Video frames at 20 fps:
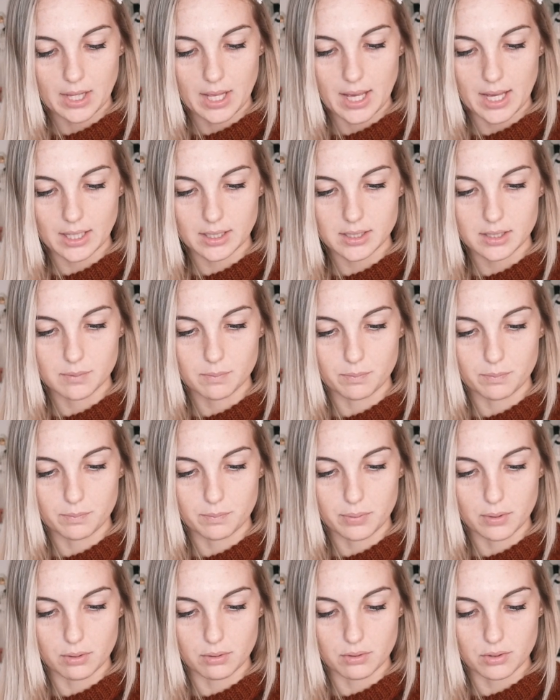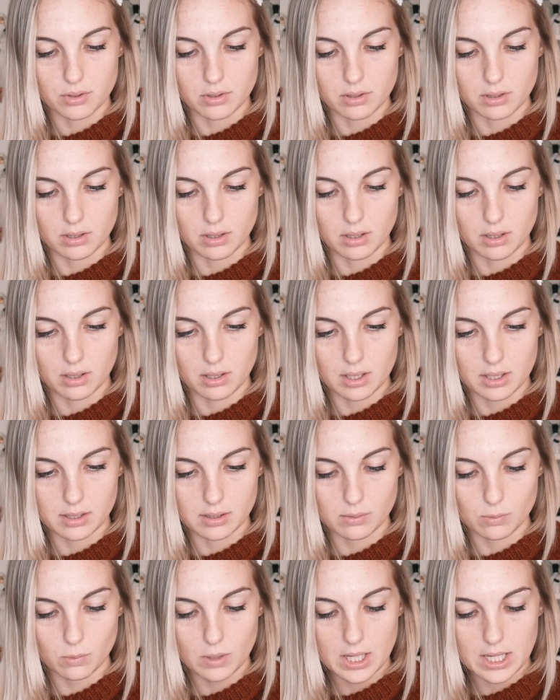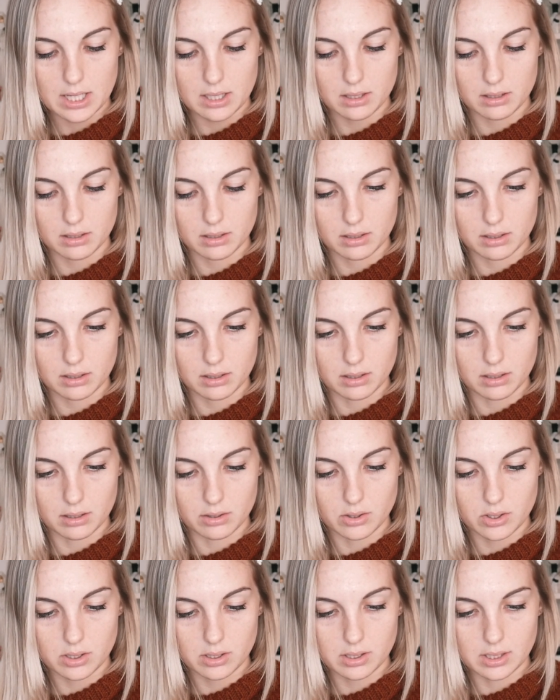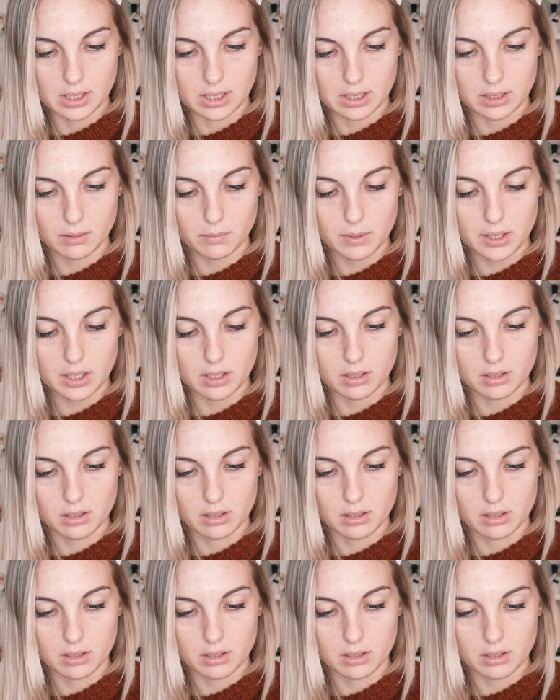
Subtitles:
exposure as well, just a little bit.